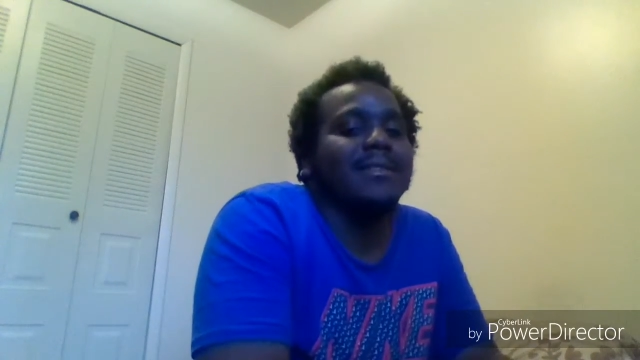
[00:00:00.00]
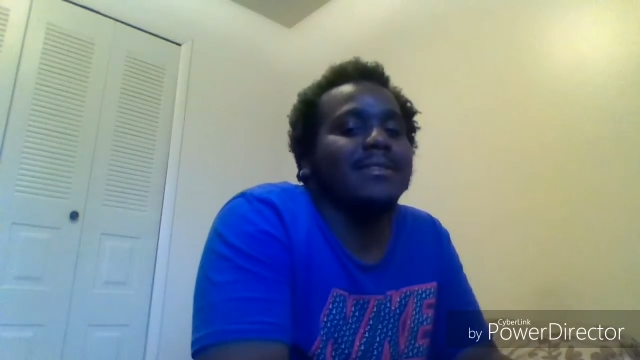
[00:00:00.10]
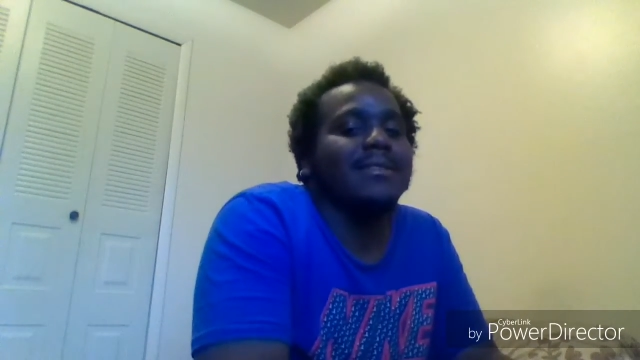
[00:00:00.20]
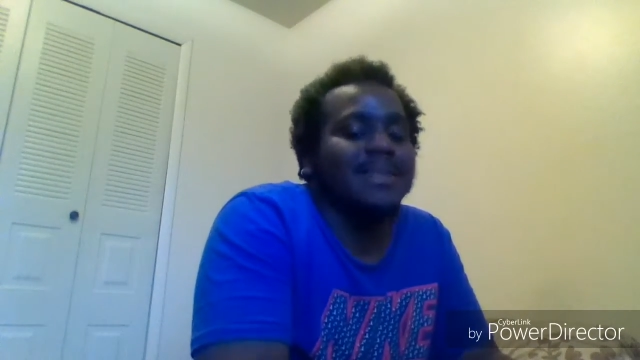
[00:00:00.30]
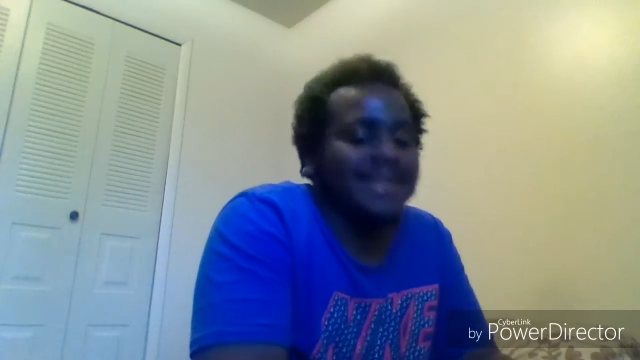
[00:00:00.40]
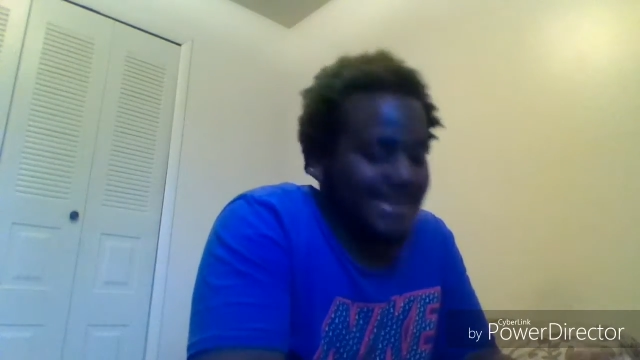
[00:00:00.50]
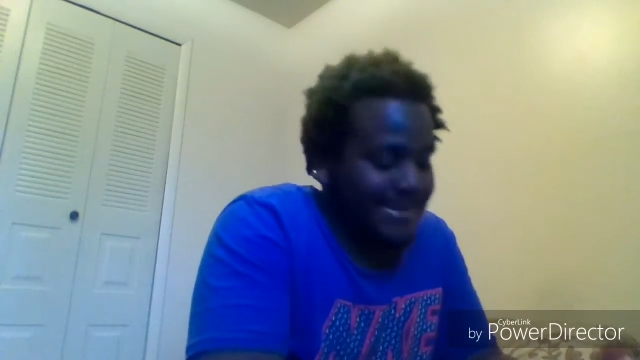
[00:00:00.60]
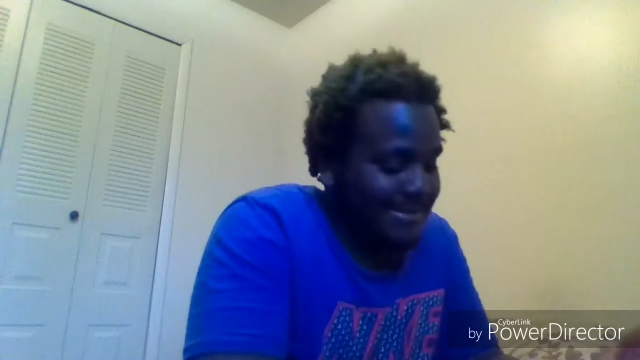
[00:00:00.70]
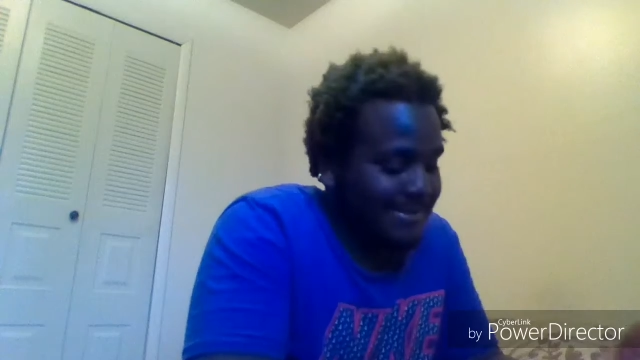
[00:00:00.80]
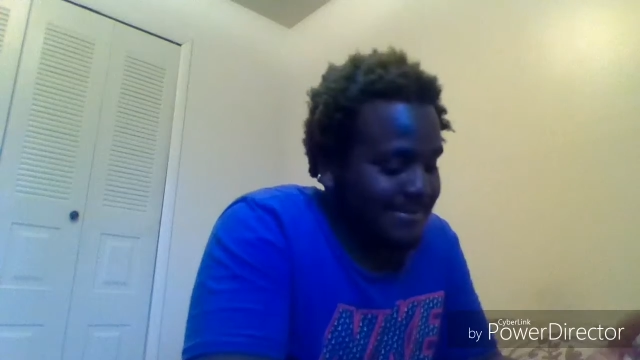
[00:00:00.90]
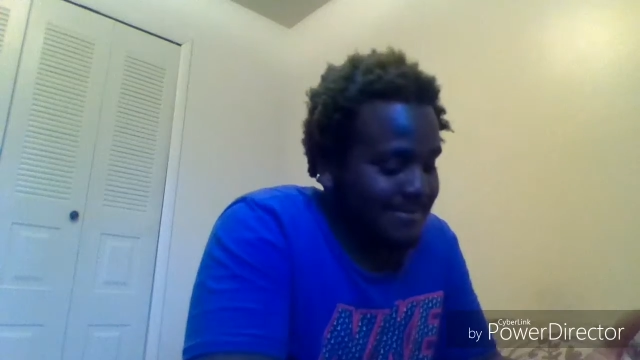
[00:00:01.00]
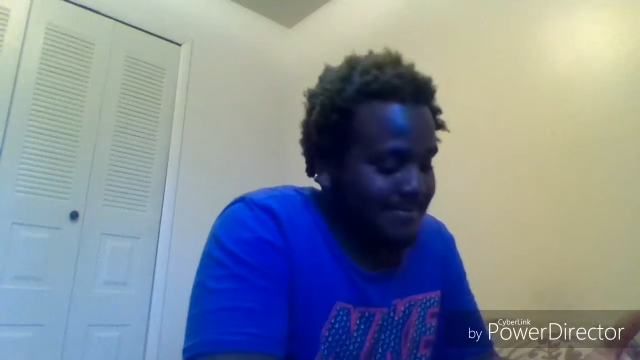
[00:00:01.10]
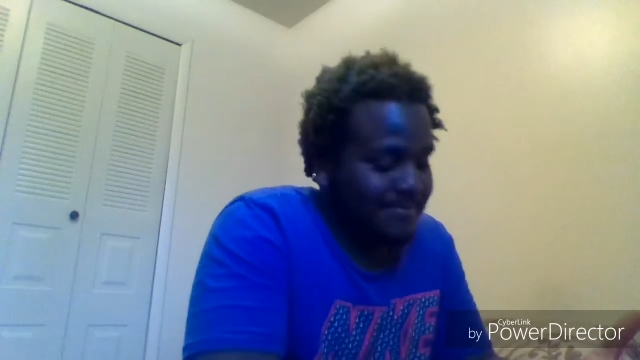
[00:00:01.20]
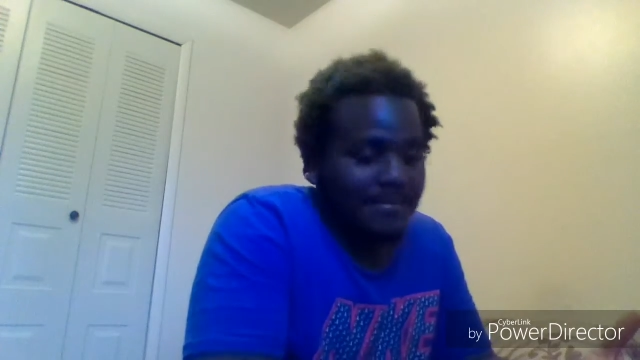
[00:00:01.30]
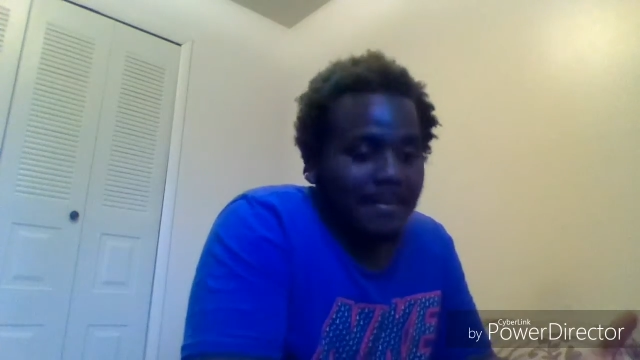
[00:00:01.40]
thought.
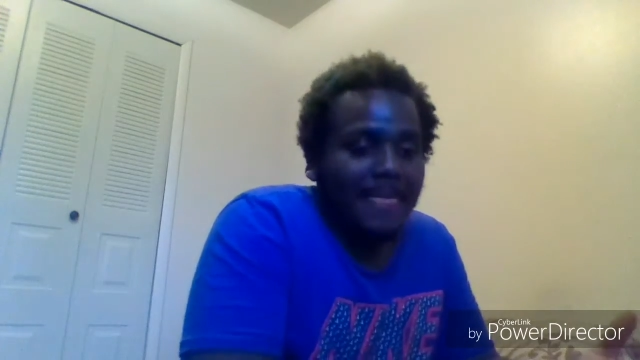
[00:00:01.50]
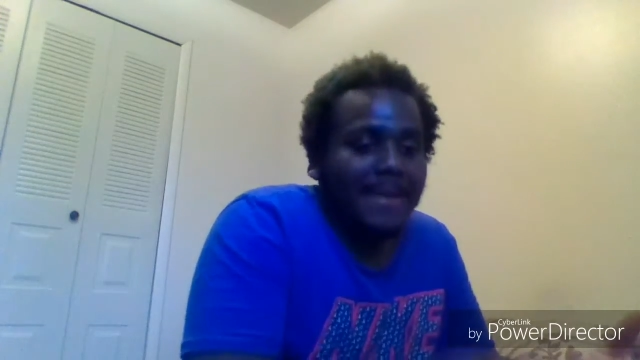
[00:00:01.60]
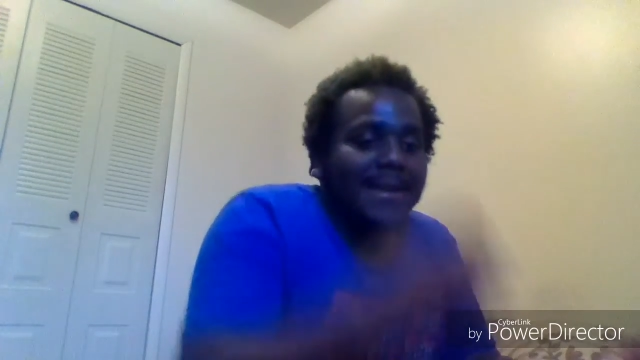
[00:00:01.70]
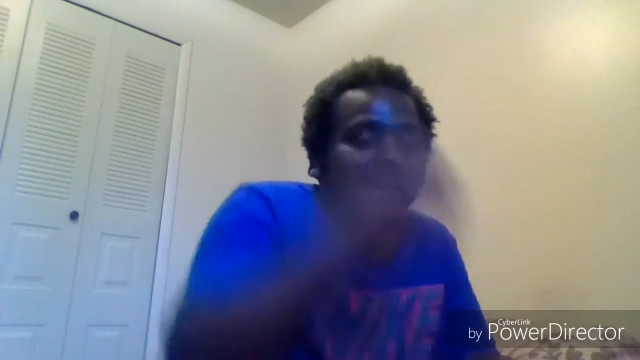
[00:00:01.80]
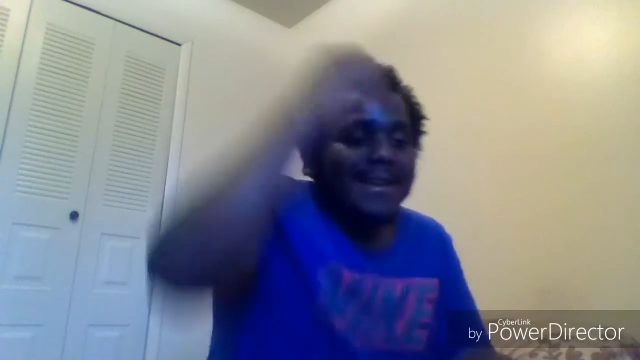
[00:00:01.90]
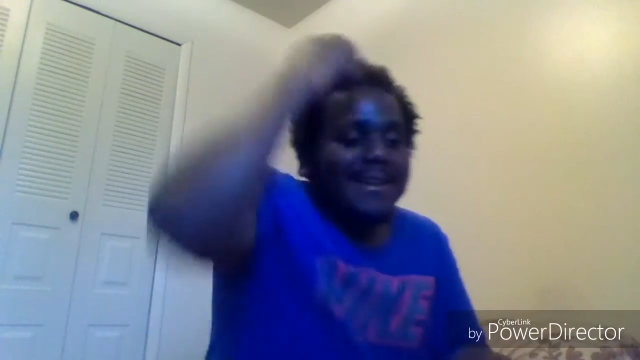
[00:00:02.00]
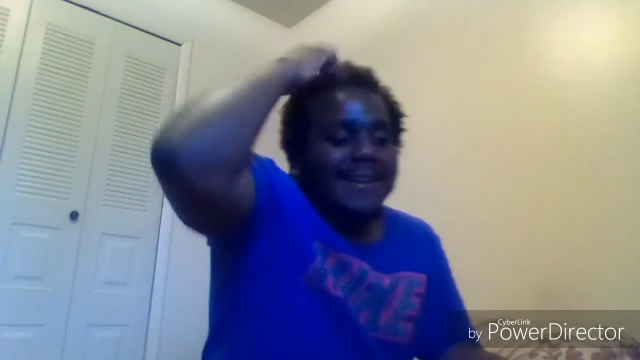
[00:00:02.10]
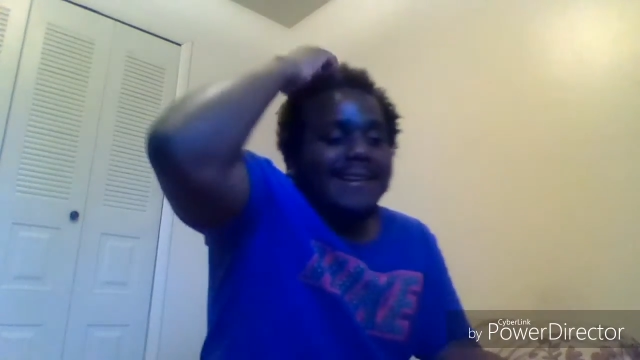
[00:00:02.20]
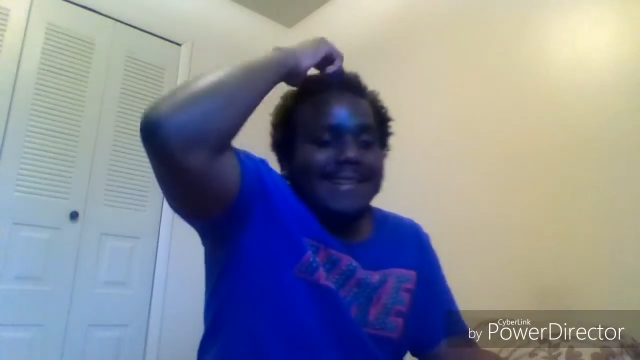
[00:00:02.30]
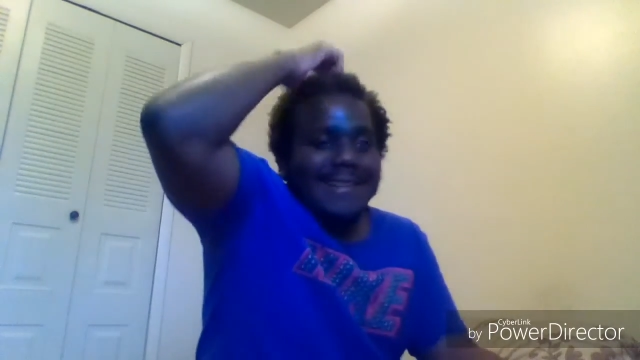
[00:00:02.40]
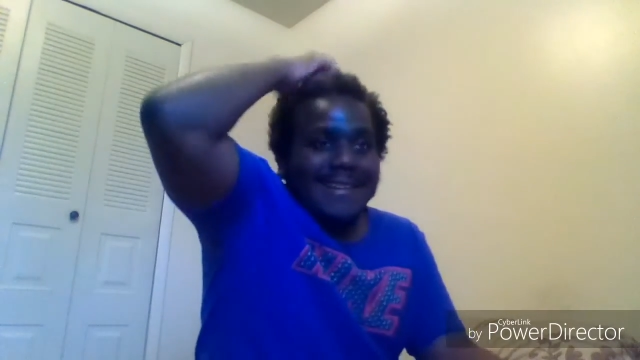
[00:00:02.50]
No, and